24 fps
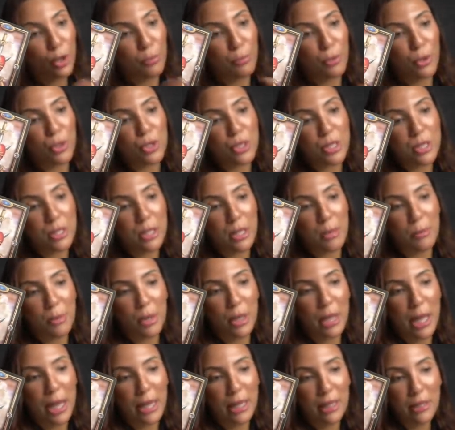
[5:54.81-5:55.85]
person's
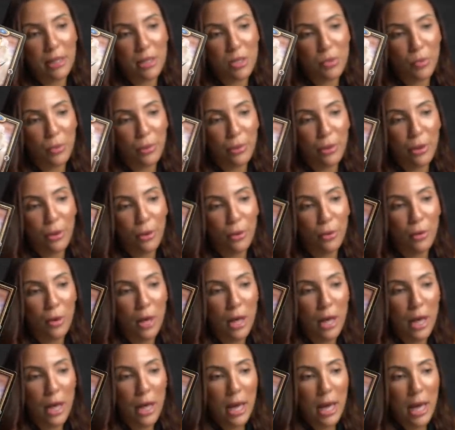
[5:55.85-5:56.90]
communicating this with you.
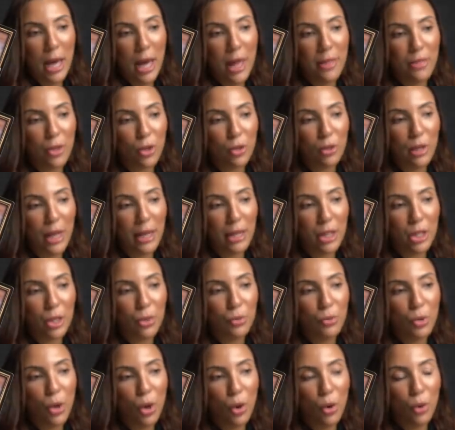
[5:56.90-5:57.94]
And they're letting
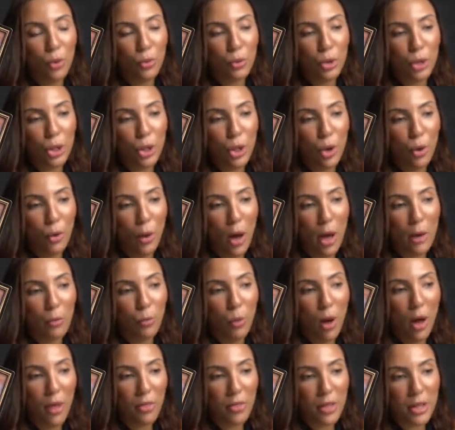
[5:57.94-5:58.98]
you know, I
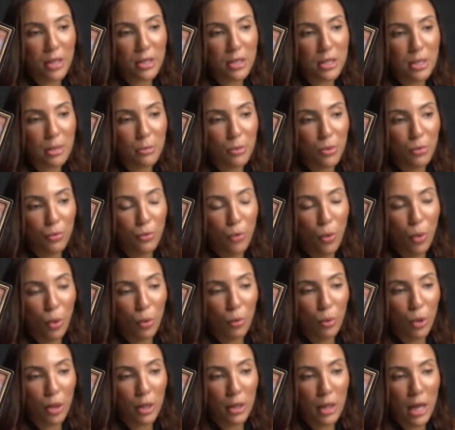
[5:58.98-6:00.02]
want things to move
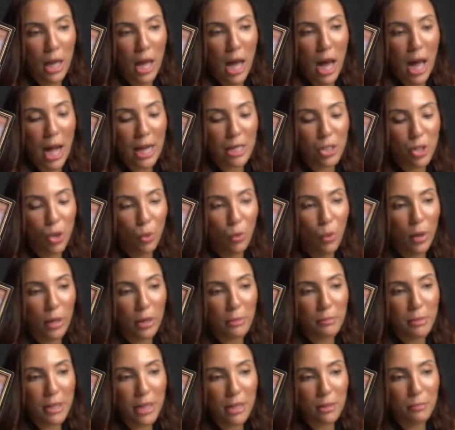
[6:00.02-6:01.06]
forward. I don't
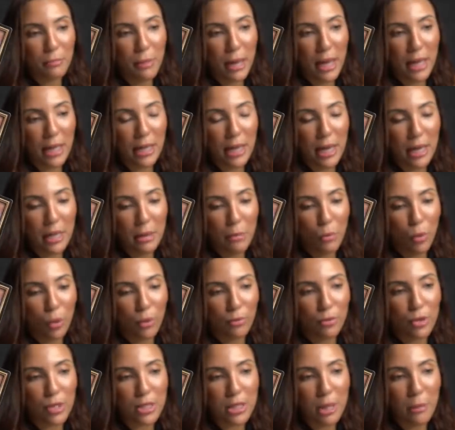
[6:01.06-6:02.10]
to be in pain anymore.
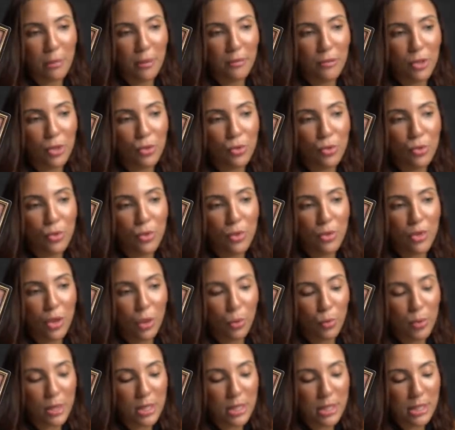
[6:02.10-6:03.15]
For some of you,
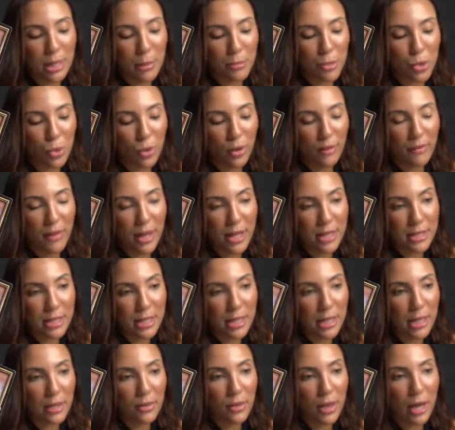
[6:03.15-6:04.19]
there was some sort of
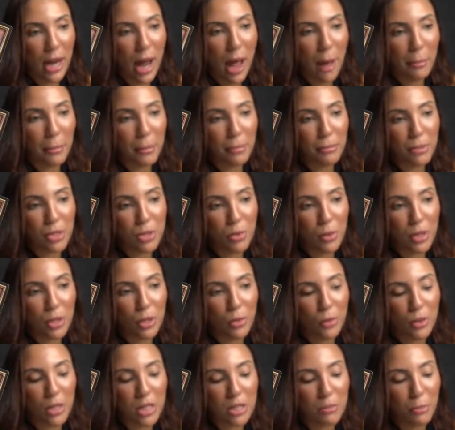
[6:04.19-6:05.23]
incident that happened between
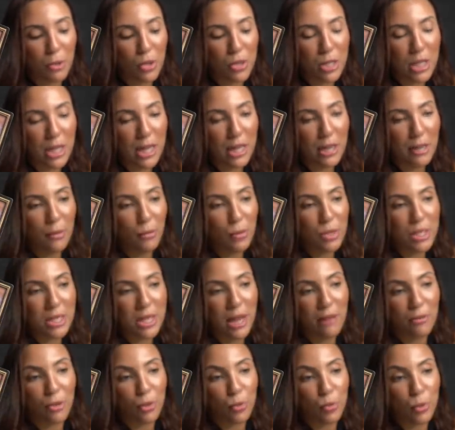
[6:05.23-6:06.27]
you and this person and it was
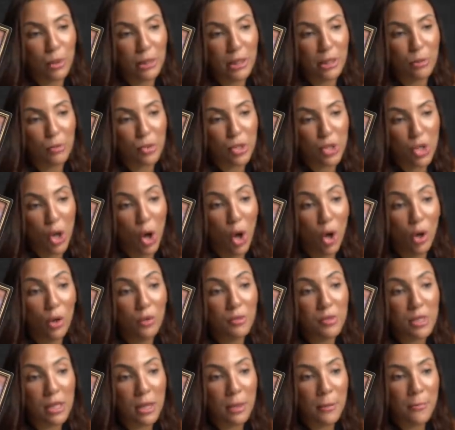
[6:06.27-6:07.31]
never really
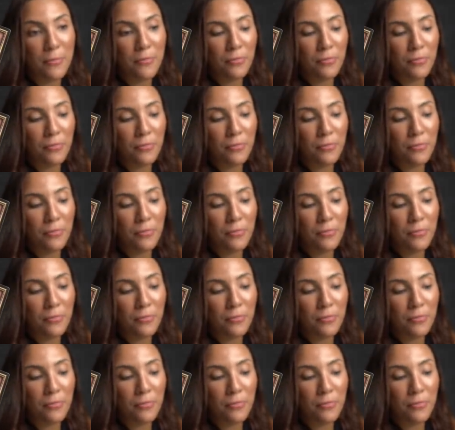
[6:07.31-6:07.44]
resolved.